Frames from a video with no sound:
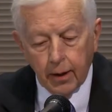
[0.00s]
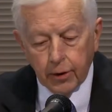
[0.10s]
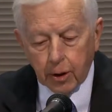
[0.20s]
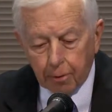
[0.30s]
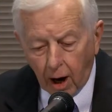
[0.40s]

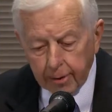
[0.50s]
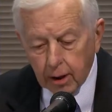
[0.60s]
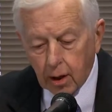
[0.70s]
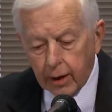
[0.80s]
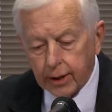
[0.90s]
The Department
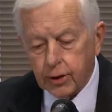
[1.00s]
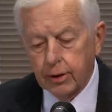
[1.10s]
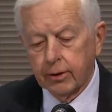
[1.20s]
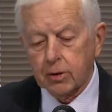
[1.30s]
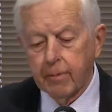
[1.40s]
of
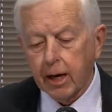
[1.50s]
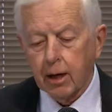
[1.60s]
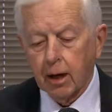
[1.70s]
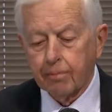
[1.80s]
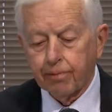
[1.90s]
Correction is
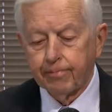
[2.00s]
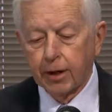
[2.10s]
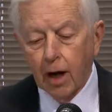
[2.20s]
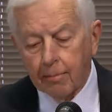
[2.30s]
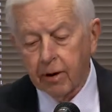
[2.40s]
making a
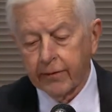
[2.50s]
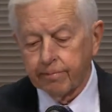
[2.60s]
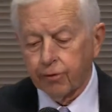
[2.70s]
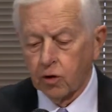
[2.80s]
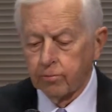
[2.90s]
number of
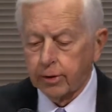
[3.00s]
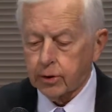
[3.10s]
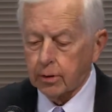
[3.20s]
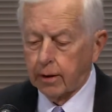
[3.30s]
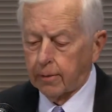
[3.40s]

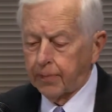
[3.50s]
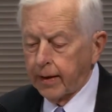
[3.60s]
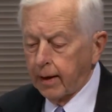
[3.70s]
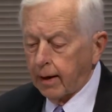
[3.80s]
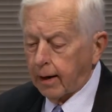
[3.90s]
improvements
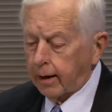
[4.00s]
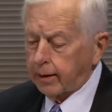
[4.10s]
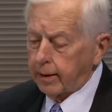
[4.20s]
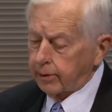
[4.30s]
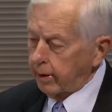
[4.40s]

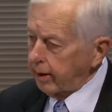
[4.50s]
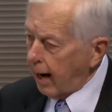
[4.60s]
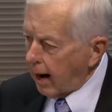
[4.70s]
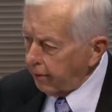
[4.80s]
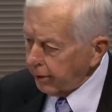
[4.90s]
in
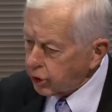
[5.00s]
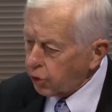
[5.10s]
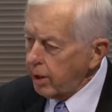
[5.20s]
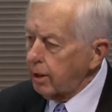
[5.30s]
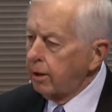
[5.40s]
how they
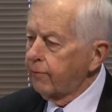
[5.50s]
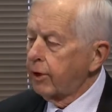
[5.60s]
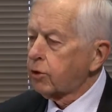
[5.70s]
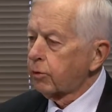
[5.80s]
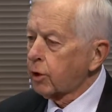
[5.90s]
treat
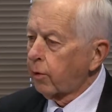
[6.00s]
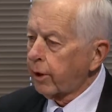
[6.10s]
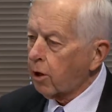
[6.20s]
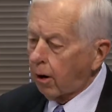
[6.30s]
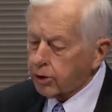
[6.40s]
individuals who are
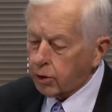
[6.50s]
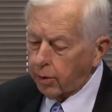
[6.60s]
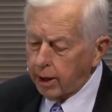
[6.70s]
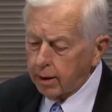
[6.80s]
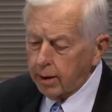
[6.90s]

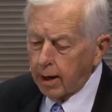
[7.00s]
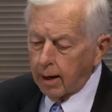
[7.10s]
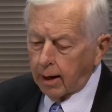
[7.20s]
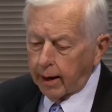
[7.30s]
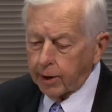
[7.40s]
incarcerated
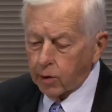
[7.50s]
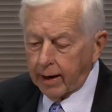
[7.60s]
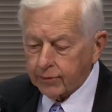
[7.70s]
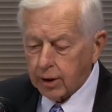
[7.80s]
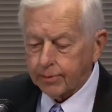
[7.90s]
and who
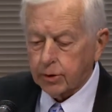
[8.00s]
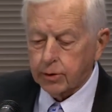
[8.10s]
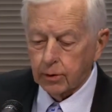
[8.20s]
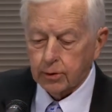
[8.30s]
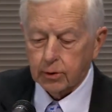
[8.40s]
have substance
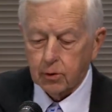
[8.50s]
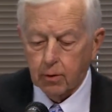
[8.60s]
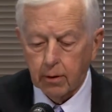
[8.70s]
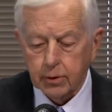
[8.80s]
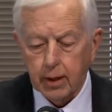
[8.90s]
use
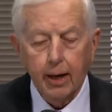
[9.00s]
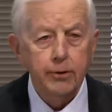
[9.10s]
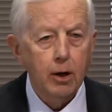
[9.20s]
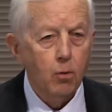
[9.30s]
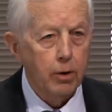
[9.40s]
disorders, and
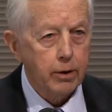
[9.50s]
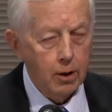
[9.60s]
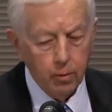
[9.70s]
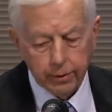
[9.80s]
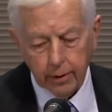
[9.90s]
they're
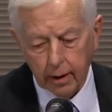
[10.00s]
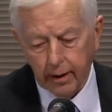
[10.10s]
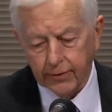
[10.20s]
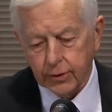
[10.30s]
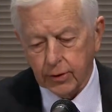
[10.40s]
working with
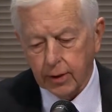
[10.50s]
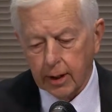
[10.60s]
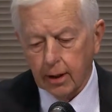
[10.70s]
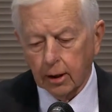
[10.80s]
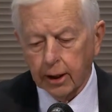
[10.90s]

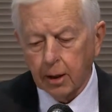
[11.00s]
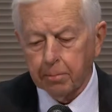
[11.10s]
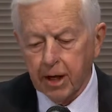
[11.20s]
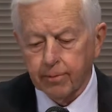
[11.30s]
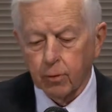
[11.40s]
FSSA to link
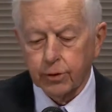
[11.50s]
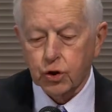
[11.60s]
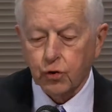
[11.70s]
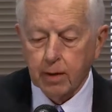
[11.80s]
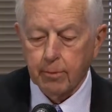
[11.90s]
people with
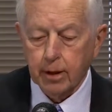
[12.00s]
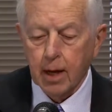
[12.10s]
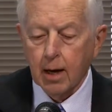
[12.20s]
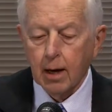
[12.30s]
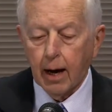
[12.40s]
treatment
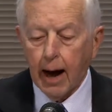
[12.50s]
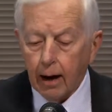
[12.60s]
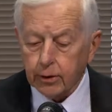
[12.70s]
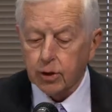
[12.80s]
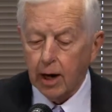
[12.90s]

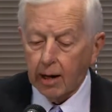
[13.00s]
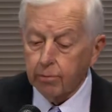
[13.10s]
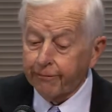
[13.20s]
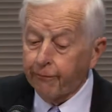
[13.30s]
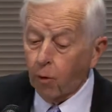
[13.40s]
outside
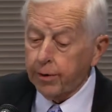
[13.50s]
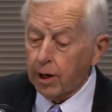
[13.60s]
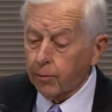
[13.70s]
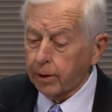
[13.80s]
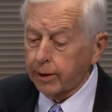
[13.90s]
before
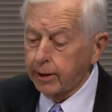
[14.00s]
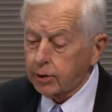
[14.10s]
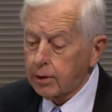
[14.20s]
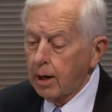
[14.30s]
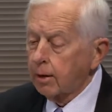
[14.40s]
they're
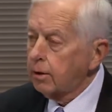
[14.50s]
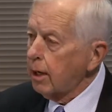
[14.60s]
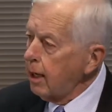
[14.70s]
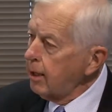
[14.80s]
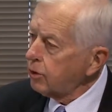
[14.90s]
released
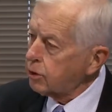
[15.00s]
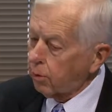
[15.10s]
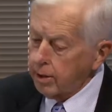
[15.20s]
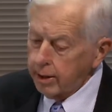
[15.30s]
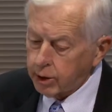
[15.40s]
to ease the
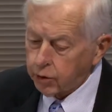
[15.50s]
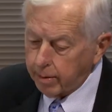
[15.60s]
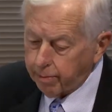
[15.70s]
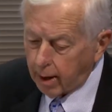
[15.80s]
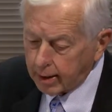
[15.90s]
reentry
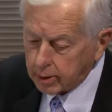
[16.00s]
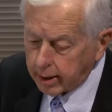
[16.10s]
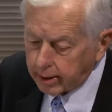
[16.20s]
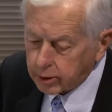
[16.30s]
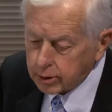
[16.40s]

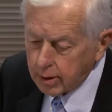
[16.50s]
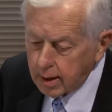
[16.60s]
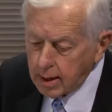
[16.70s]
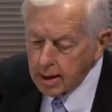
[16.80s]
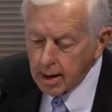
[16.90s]
process.
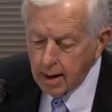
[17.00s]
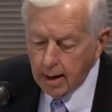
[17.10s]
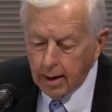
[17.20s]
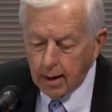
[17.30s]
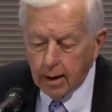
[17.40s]

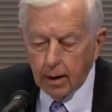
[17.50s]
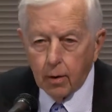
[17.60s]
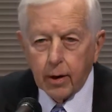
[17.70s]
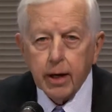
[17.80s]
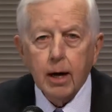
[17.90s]

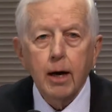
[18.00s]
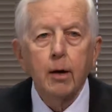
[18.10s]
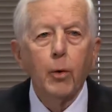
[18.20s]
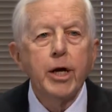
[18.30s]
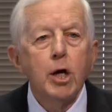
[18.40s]
We
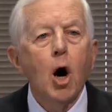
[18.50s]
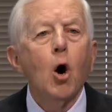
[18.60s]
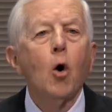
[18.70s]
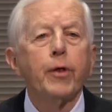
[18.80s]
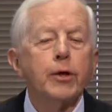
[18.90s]

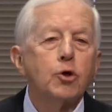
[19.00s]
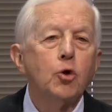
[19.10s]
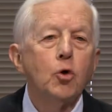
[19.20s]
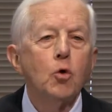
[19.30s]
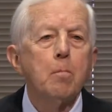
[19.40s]
know that
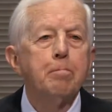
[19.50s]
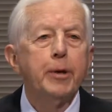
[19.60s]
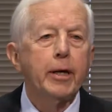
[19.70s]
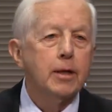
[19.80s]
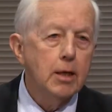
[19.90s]
2
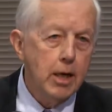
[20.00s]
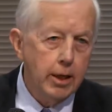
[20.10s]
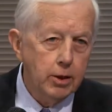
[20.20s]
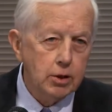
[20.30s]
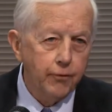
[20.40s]
big
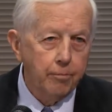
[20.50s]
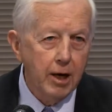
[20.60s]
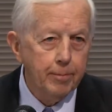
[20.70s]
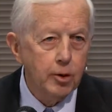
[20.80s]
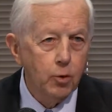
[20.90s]
needs for
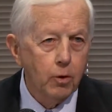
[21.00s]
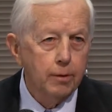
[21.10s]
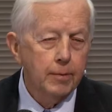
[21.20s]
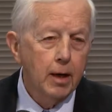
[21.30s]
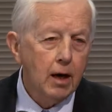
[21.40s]
people who
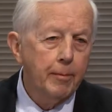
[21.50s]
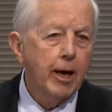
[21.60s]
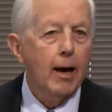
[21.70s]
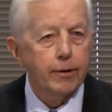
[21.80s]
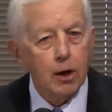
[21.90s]
are coming
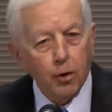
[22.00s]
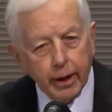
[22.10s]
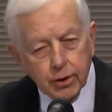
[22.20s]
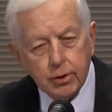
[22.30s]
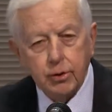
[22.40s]
out of the
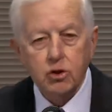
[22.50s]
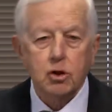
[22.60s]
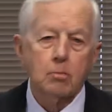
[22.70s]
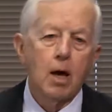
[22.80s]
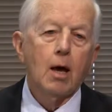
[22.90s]
correction
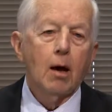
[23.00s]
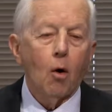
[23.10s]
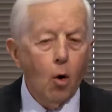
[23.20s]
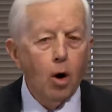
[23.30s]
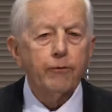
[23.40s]
system
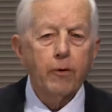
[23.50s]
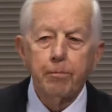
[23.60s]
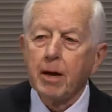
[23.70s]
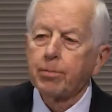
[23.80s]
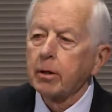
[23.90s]
or for
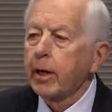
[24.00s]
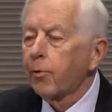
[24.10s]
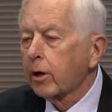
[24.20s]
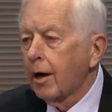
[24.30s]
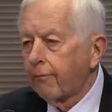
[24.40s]
people in
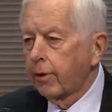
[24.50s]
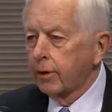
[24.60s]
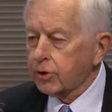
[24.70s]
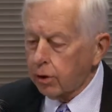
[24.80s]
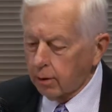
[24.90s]
recovery,
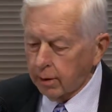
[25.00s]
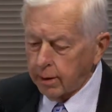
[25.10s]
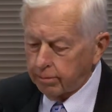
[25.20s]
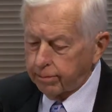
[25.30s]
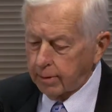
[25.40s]
and
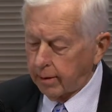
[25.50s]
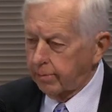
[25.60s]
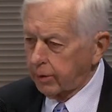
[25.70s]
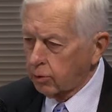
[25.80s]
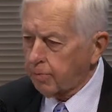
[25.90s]
certainly
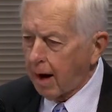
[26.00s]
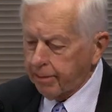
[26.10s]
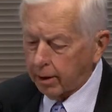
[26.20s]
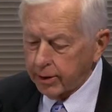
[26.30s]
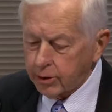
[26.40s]
those
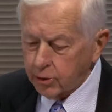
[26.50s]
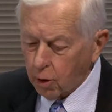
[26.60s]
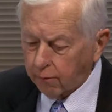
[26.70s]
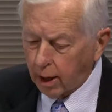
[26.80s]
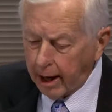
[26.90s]
populations
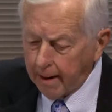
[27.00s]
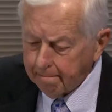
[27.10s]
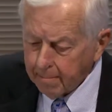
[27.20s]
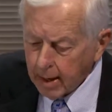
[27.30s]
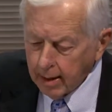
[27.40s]

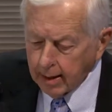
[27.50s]
overlap,